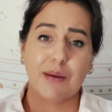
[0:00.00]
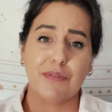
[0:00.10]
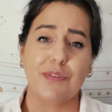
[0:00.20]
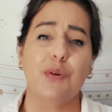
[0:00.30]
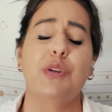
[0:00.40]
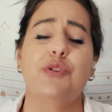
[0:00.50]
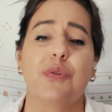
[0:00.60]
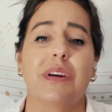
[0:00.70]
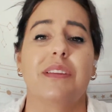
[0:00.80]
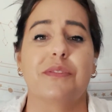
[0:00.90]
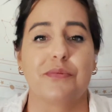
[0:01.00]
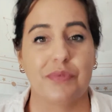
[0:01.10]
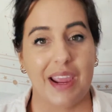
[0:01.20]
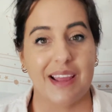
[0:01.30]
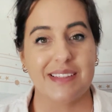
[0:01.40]
if you enjoyed this
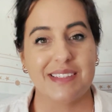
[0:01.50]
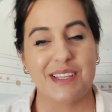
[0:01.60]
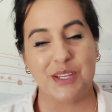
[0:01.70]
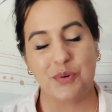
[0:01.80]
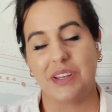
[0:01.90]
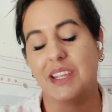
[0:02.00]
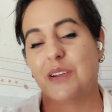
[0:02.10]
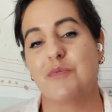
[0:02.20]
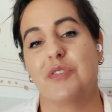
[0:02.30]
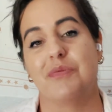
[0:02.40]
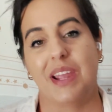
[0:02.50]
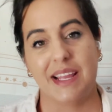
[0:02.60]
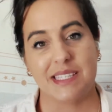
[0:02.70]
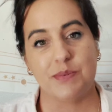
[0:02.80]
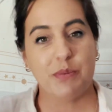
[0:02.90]
rant and you want to hear more
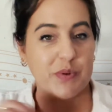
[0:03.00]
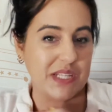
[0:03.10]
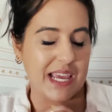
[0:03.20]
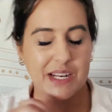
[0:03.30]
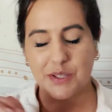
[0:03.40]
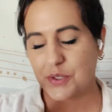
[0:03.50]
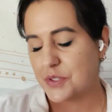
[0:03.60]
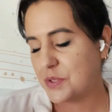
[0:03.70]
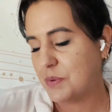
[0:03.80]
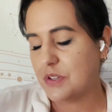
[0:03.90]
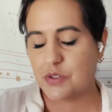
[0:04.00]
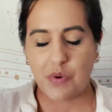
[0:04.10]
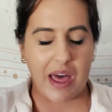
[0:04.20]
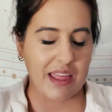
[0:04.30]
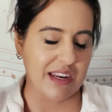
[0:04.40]
rants about botanicals,
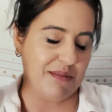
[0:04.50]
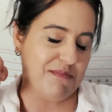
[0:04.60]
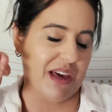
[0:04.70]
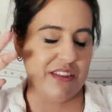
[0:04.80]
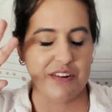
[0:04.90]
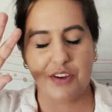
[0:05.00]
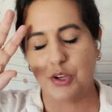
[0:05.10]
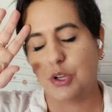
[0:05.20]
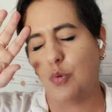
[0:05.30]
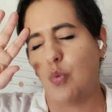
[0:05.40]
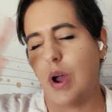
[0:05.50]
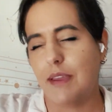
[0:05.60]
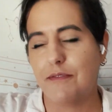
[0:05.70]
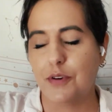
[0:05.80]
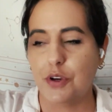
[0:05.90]
spirituality, motherhood,
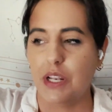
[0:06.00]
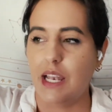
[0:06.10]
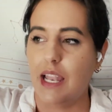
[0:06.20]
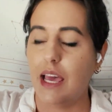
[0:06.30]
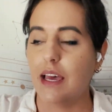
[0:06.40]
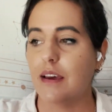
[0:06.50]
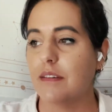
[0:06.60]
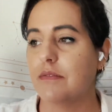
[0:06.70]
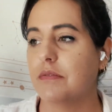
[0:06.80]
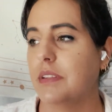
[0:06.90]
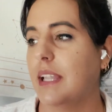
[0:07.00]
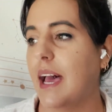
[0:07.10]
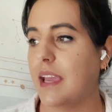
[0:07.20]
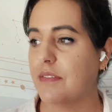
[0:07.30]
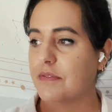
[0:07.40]
wifehood, love,
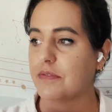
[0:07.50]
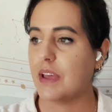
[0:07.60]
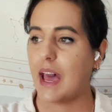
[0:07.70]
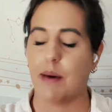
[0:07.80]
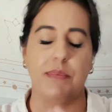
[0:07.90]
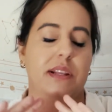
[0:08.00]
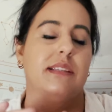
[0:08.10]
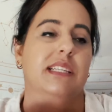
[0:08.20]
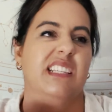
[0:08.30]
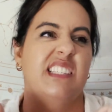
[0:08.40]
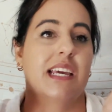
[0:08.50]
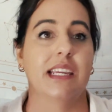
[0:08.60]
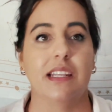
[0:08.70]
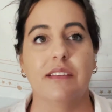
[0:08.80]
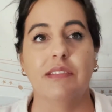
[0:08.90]
life, happiness,
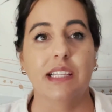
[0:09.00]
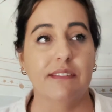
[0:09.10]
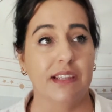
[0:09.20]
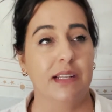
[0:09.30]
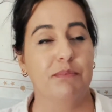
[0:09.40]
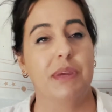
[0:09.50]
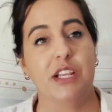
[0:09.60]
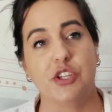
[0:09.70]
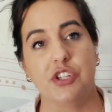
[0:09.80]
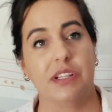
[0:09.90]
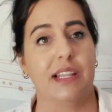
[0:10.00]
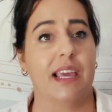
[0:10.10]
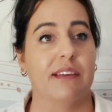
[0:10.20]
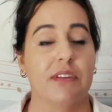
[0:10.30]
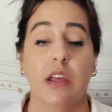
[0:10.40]
executive living, pension
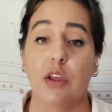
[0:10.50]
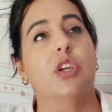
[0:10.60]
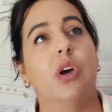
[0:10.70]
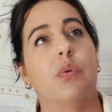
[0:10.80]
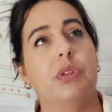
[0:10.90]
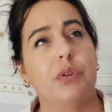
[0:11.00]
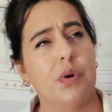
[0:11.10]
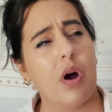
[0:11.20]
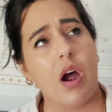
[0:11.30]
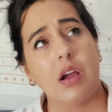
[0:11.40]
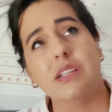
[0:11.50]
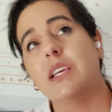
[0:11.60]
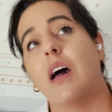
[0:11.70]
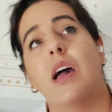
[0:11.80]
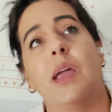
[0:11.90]
life, going through hard
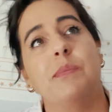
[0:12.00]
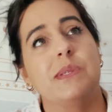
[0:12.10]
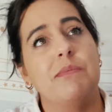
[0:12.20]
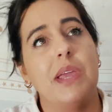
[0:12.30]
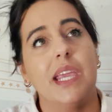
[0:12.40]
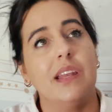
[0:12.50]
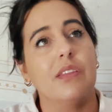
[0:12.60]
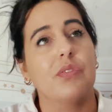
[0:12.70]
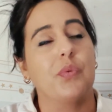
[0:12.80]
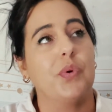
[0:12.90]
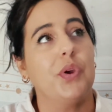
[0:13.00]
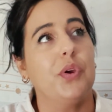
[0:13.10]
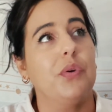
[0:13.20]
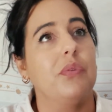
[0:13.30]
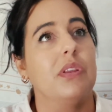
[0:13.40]
times and making it
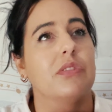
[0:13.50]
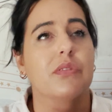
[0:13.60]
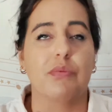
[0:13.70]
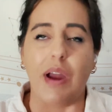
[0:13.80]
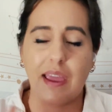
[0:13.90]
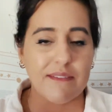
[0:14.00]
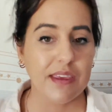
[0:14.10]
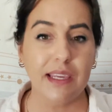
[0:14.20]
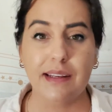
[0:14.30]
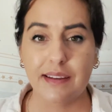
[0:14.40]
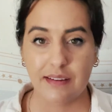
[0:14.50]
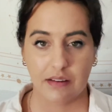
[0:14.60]
through and thriving.